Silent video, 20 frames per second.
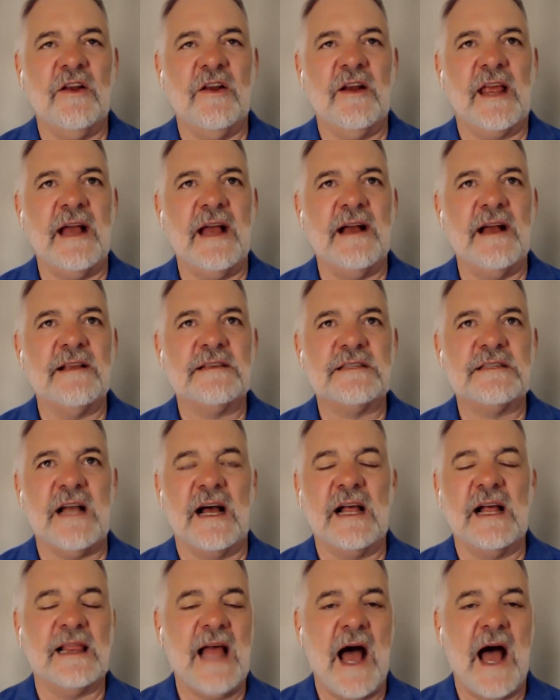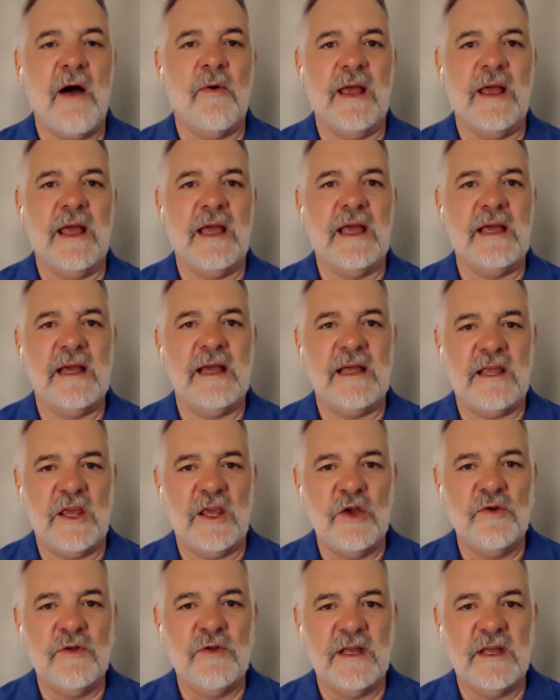against allowing
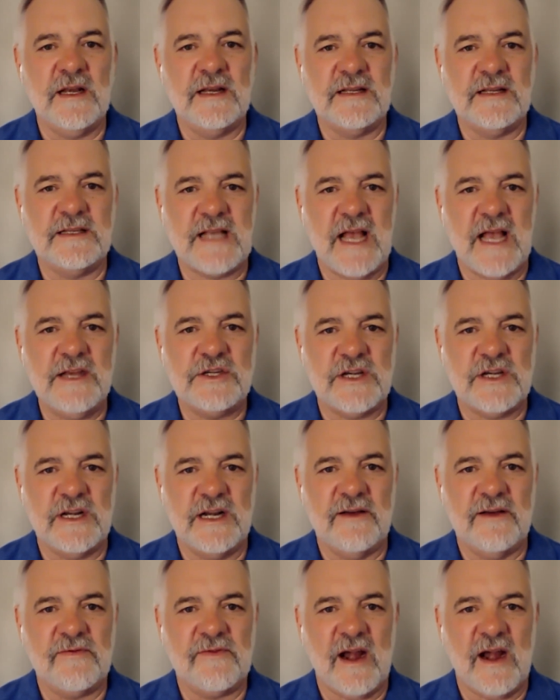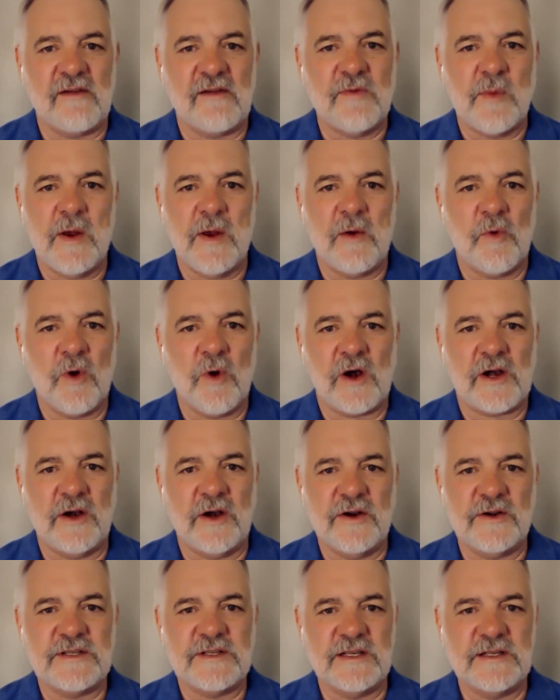unionization of government
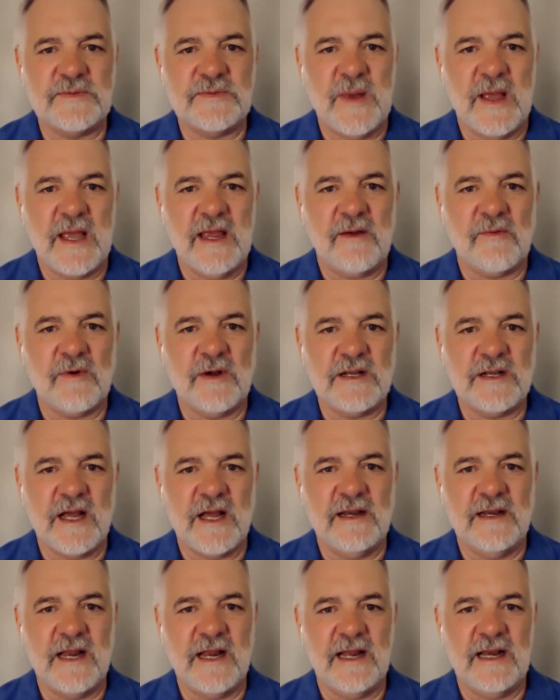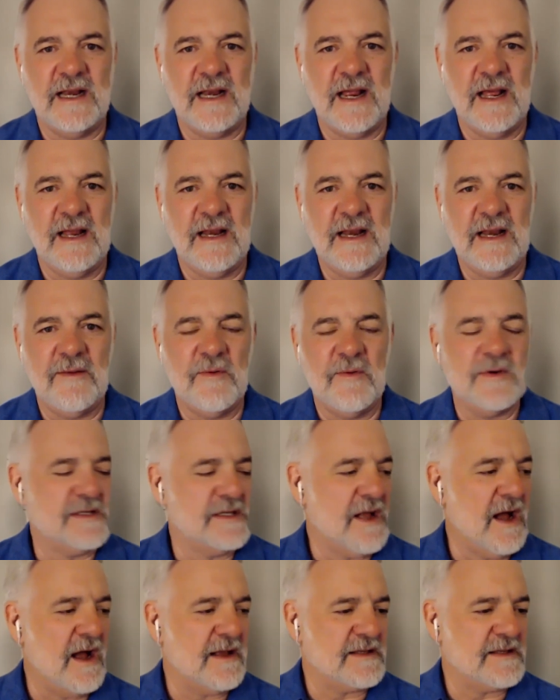workers as being redundant, and it was
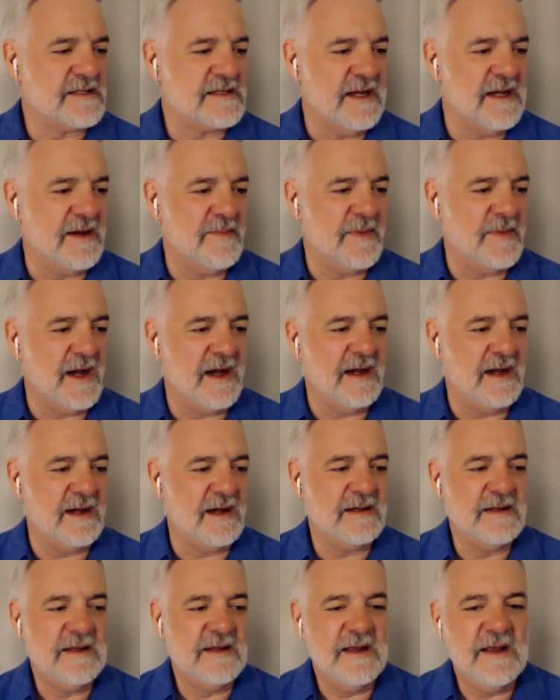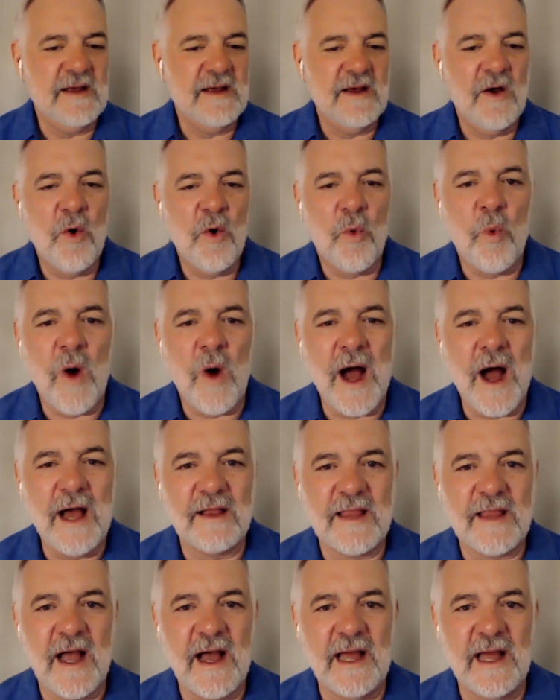not some
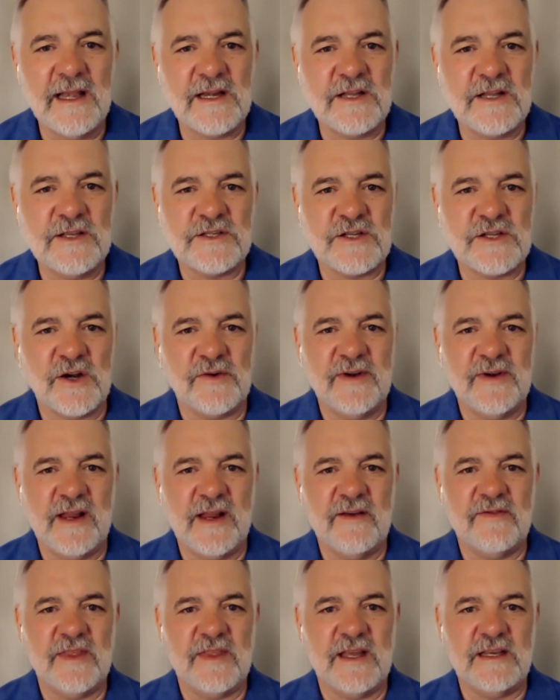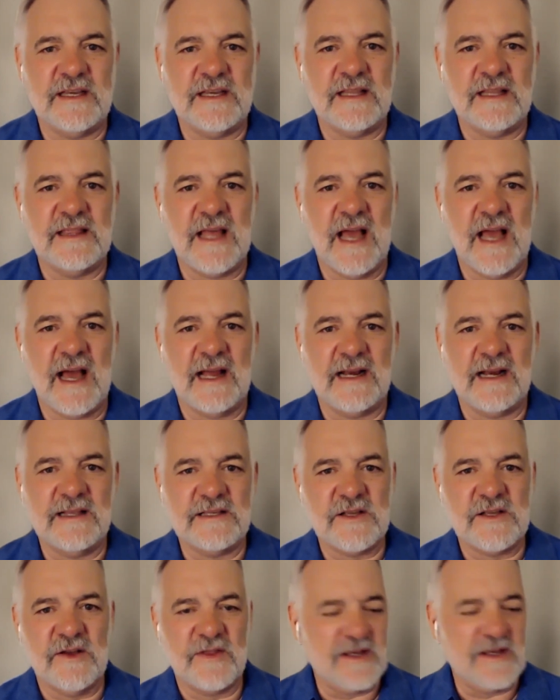wild-eyed conservative that did that. And
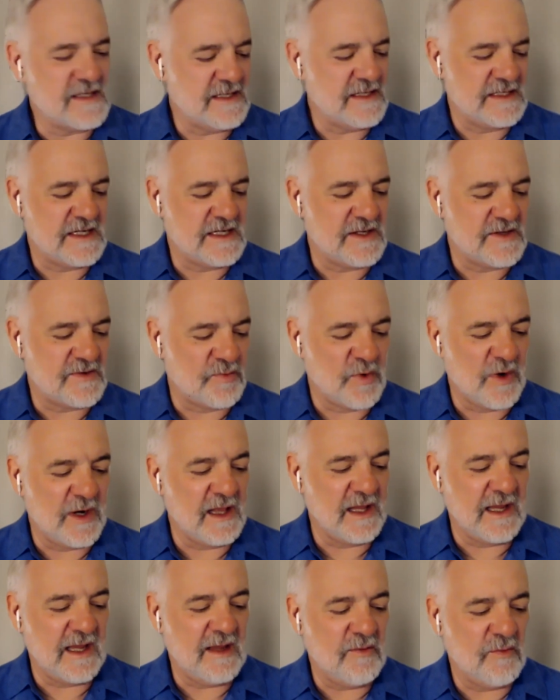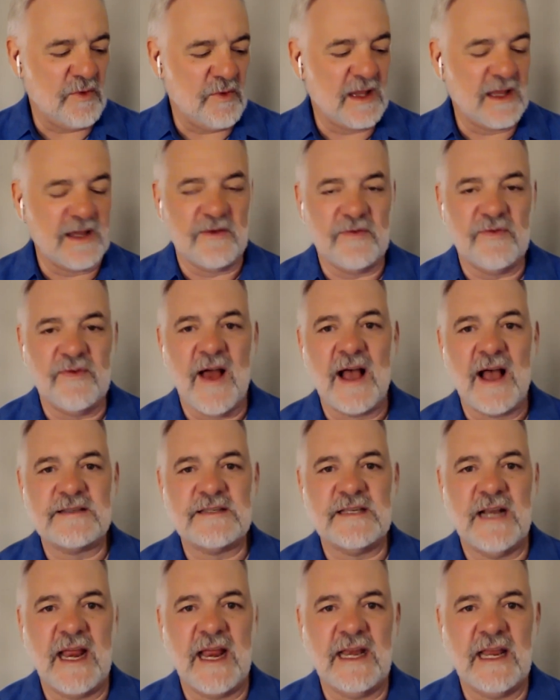so this is just really, really
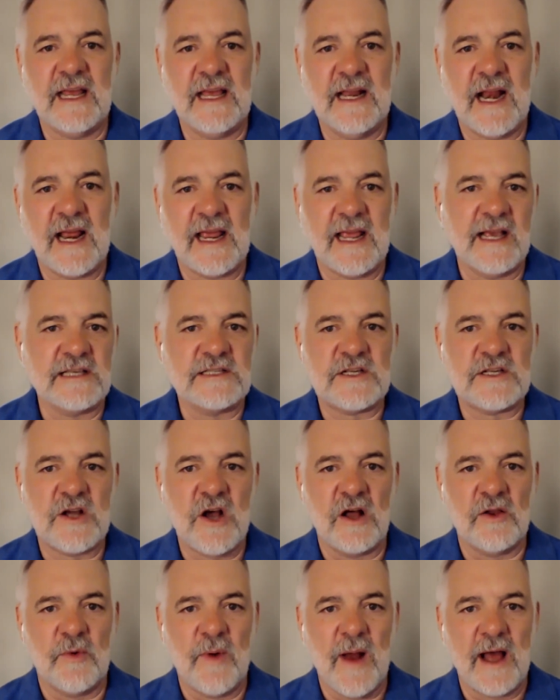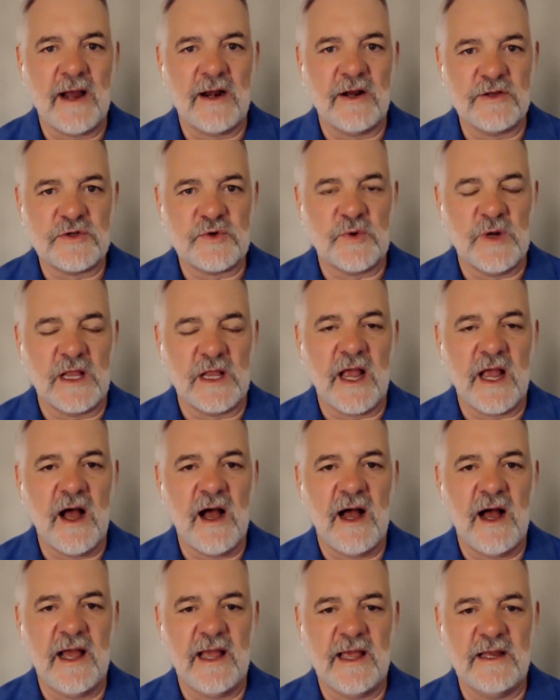fascinating. And I guess Colorado's really
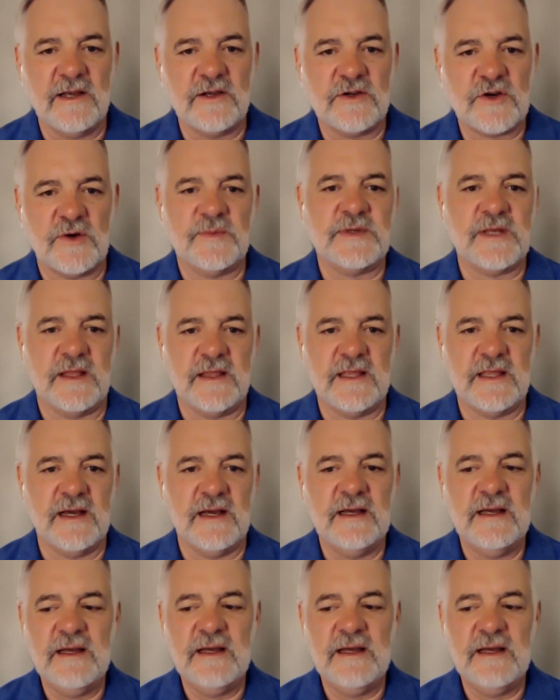high in terms of the